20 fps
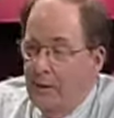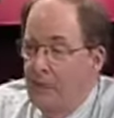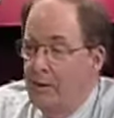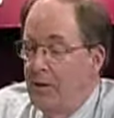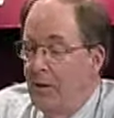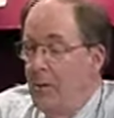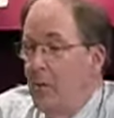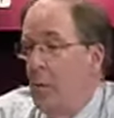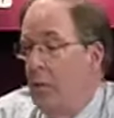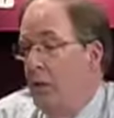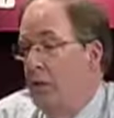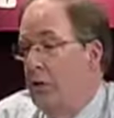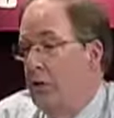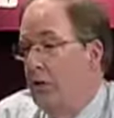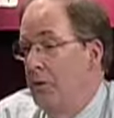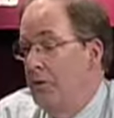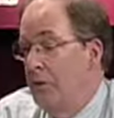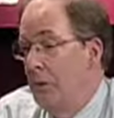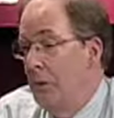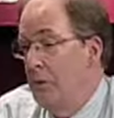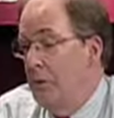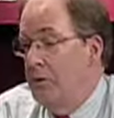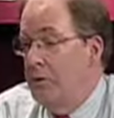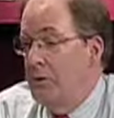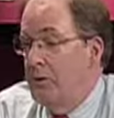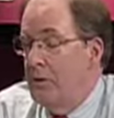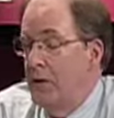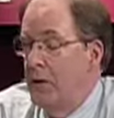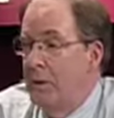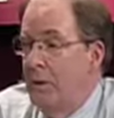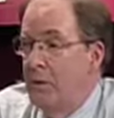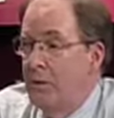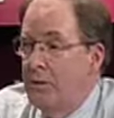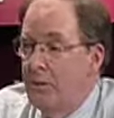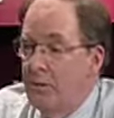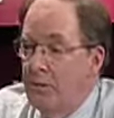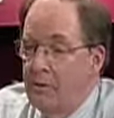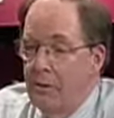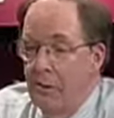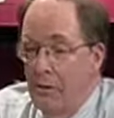Same questions, almost the same
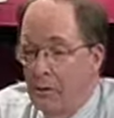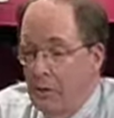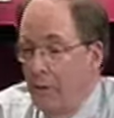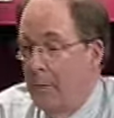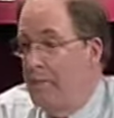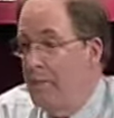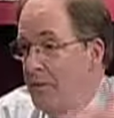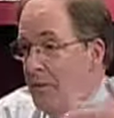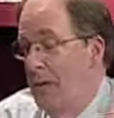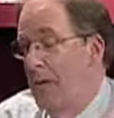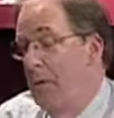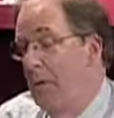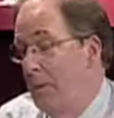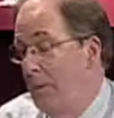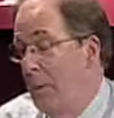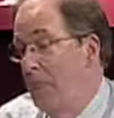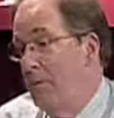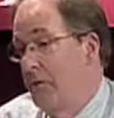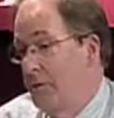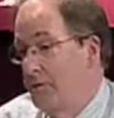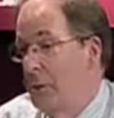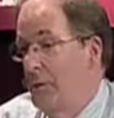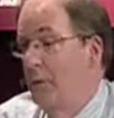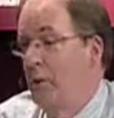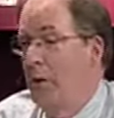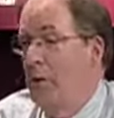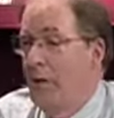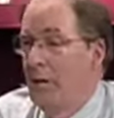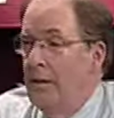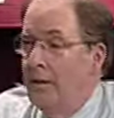answers, and probably following about the same order.